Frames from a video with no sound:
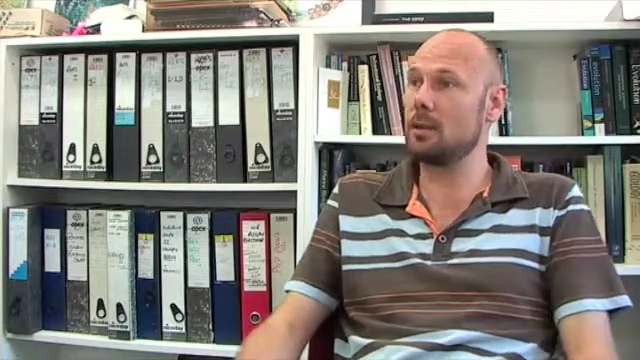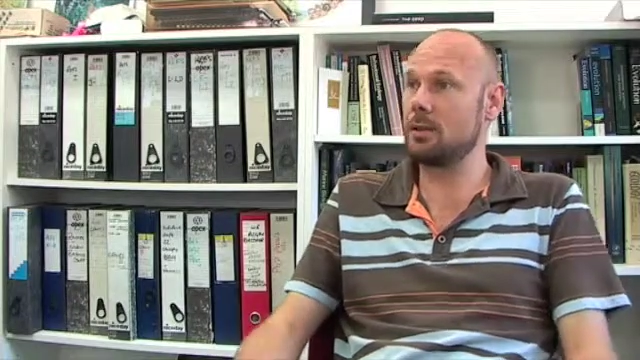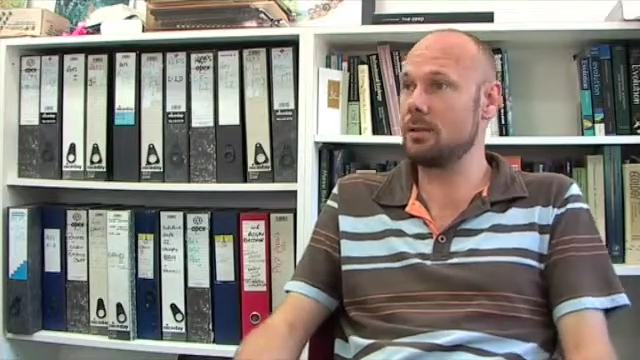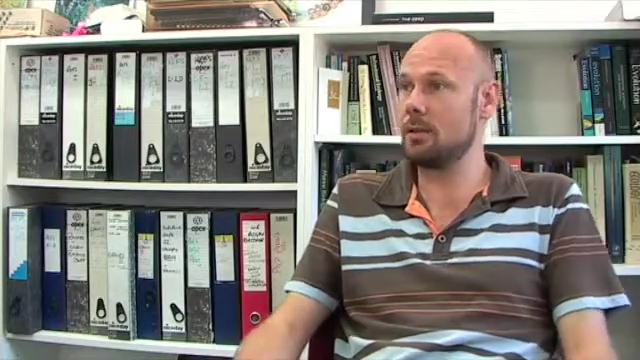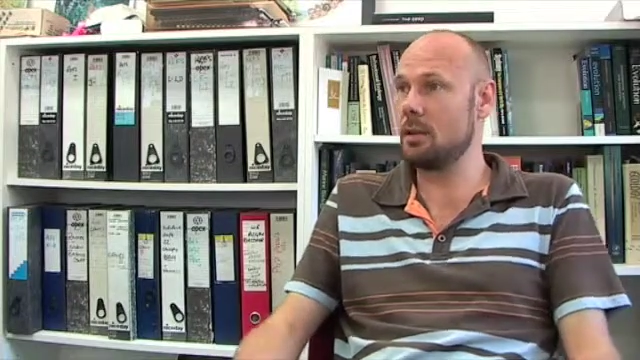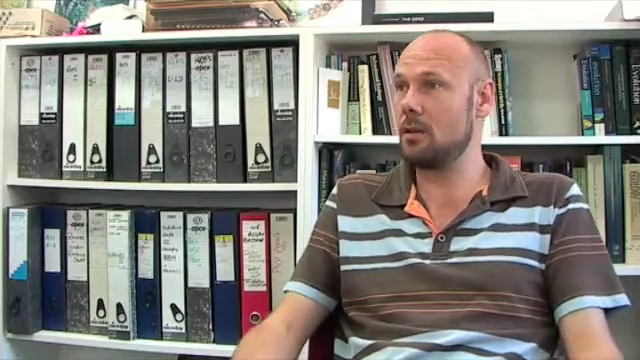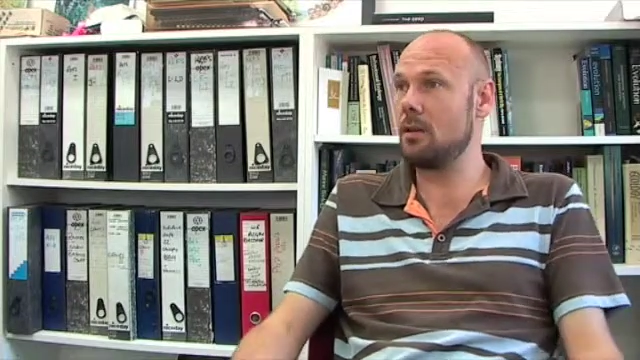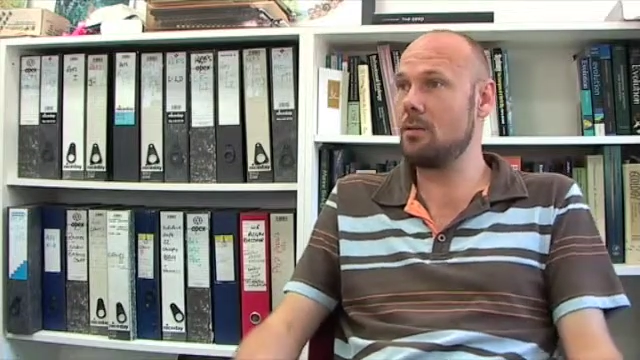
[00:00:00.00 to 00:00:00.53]
Let's
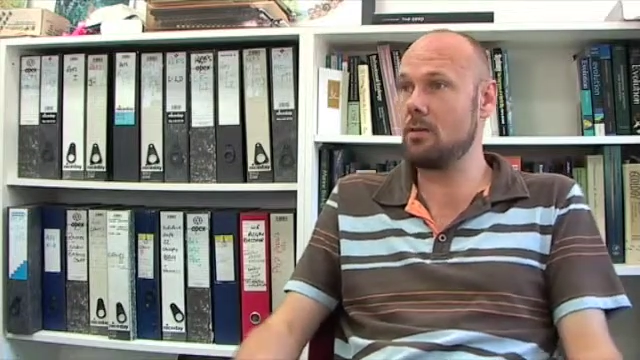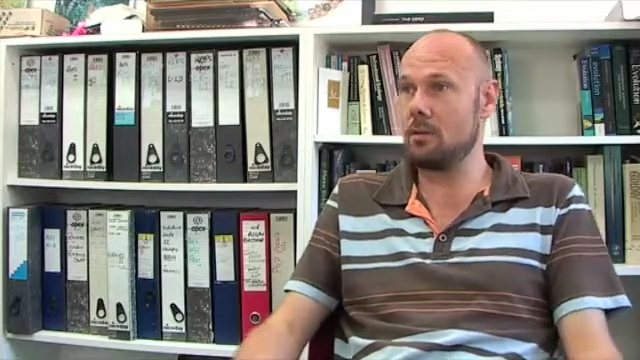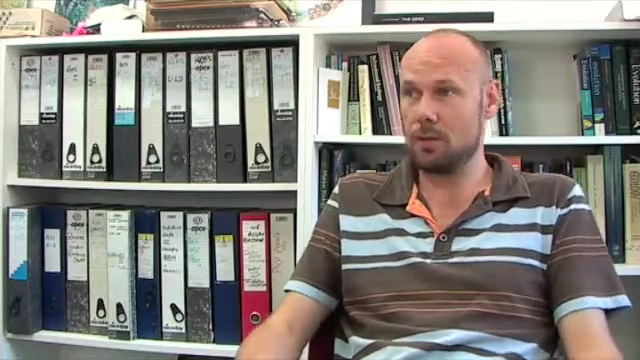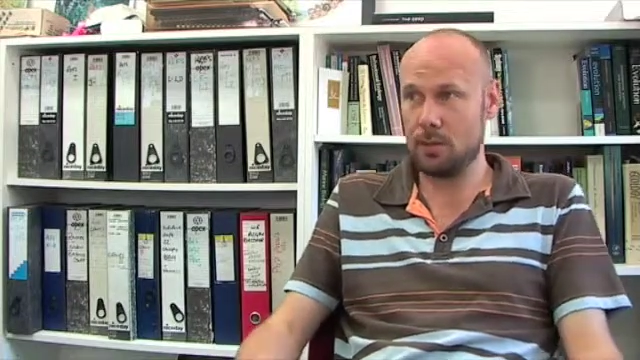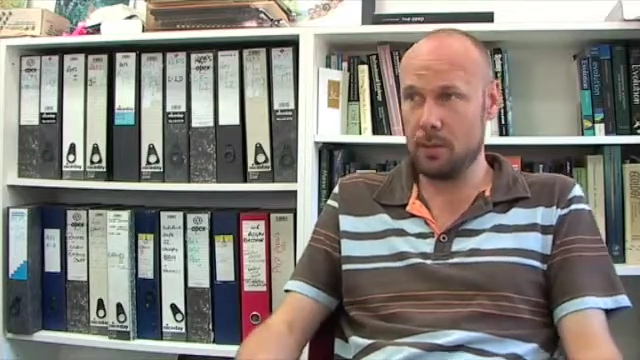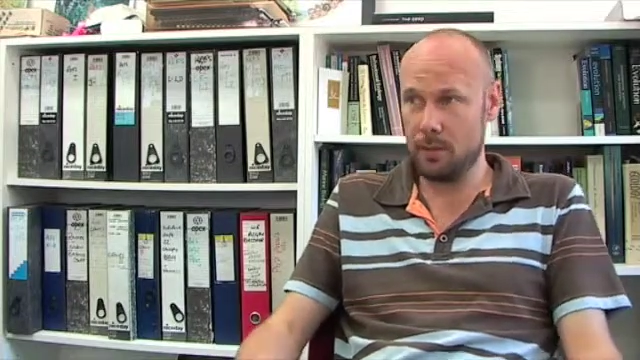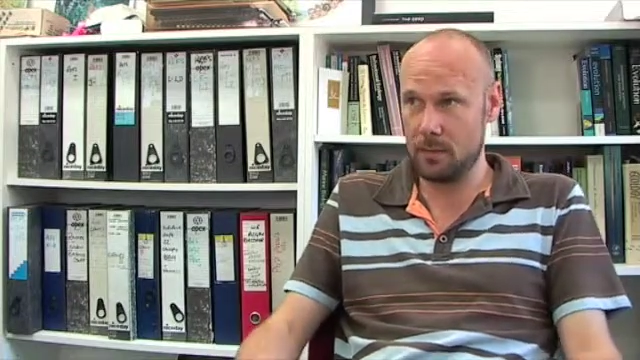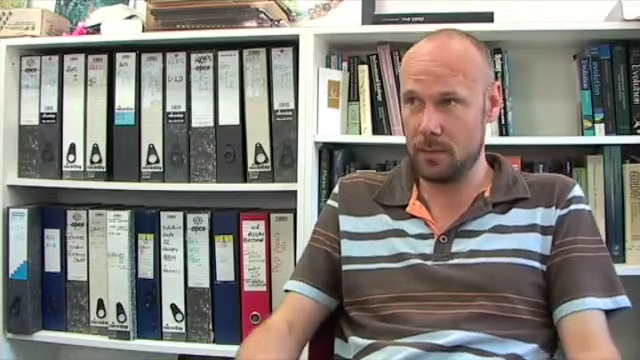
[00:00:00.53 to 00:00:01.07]
stick a whole lot of
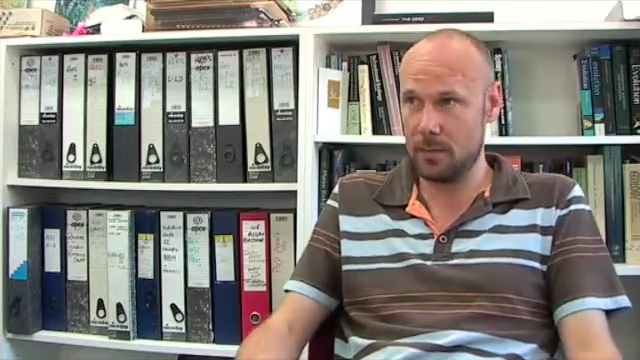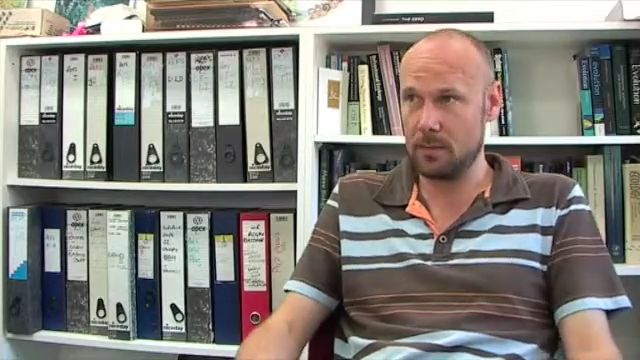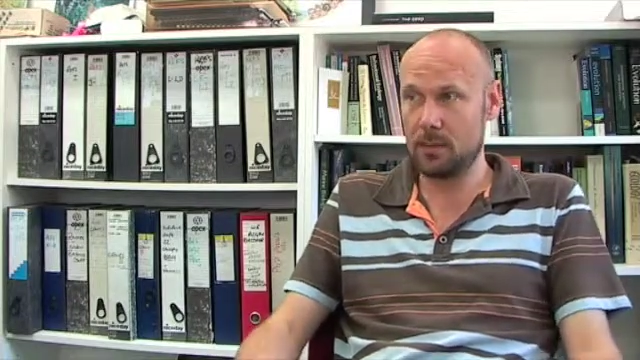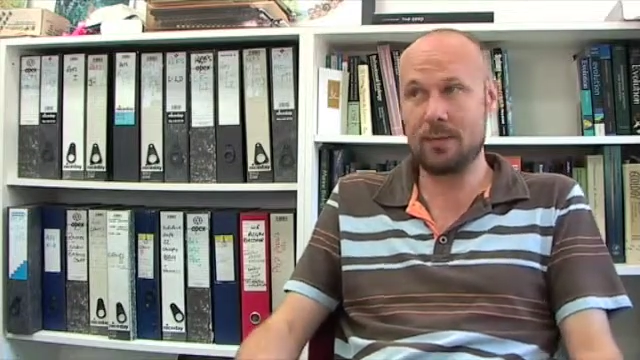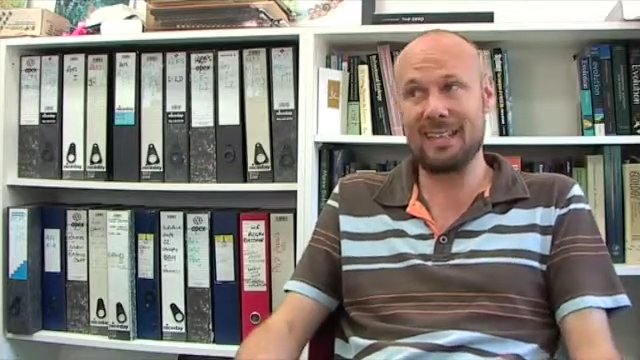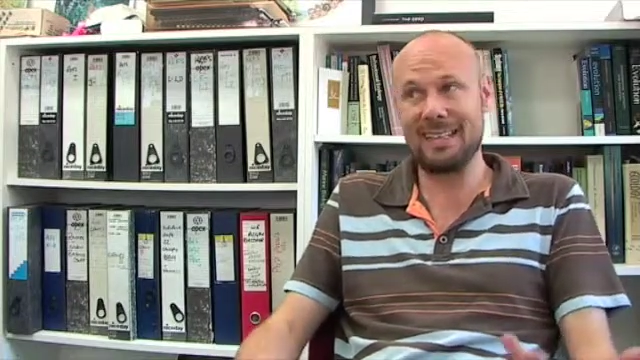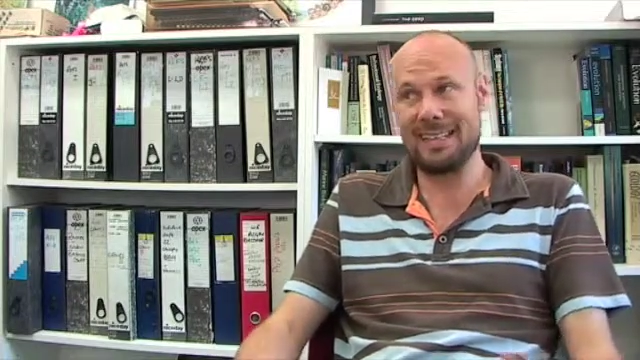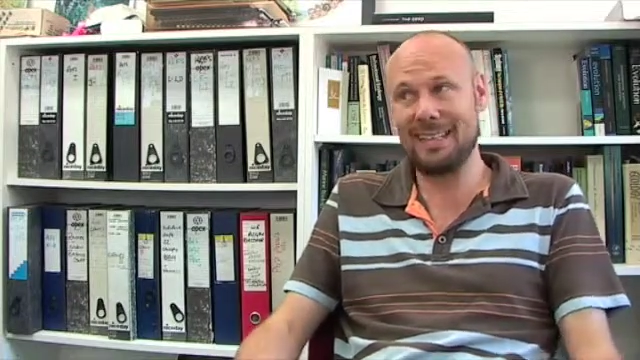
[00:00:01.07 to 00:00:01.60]
sheep there.
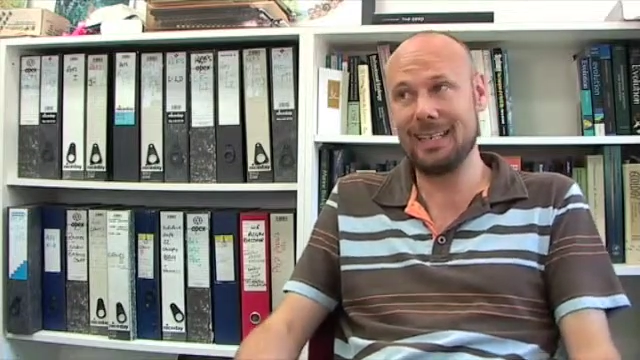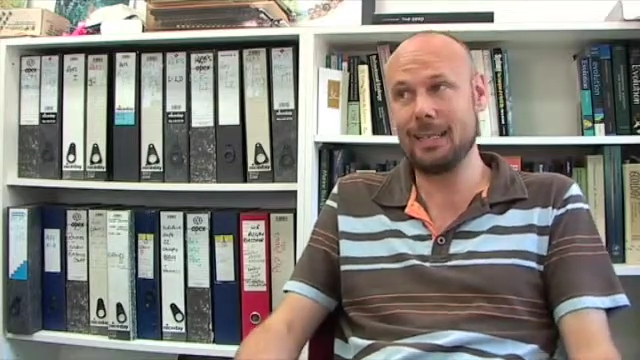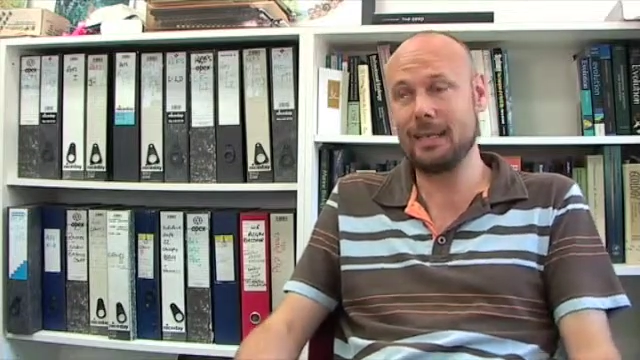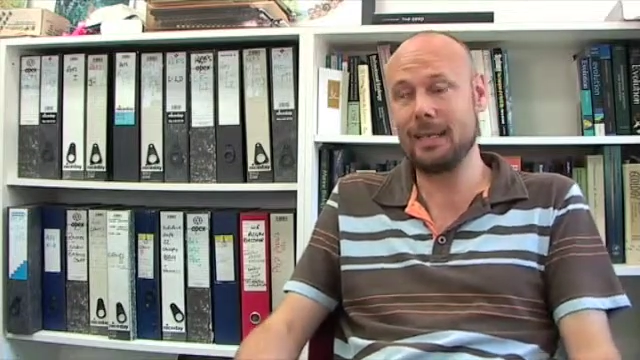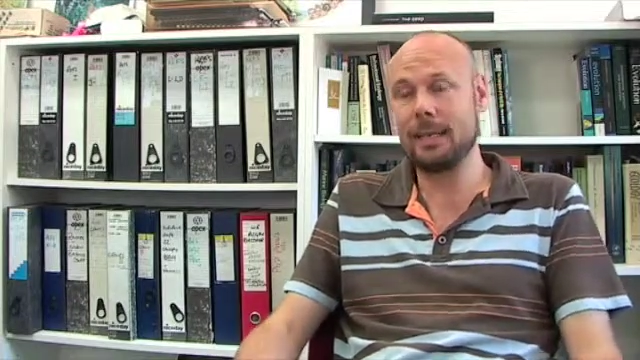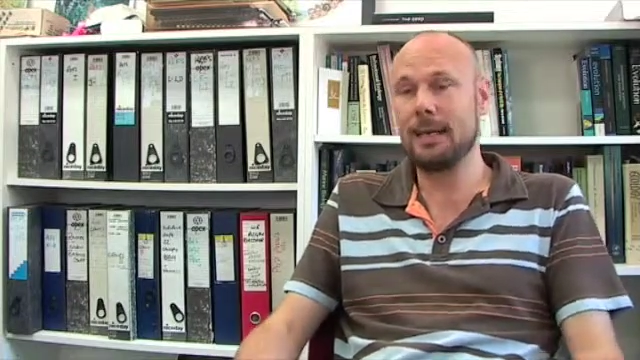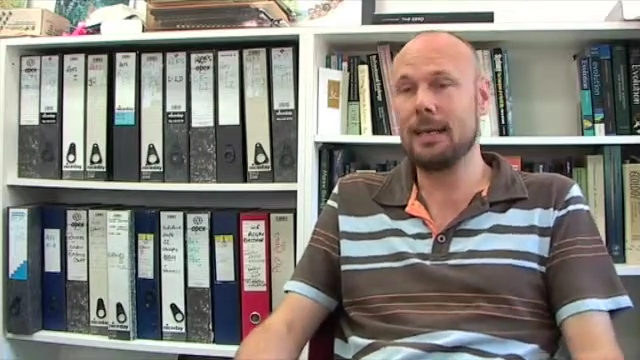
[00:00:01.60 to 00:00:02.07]
So they did.